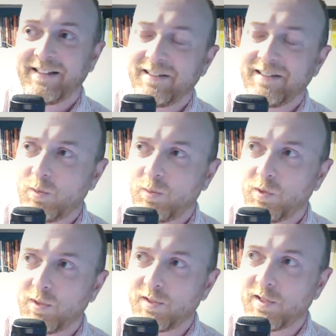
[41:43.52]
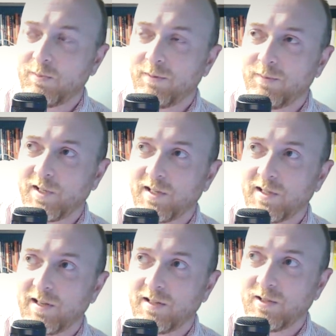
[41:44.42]
Towards, when was this?
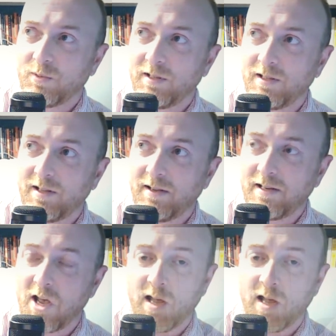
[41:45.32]
In early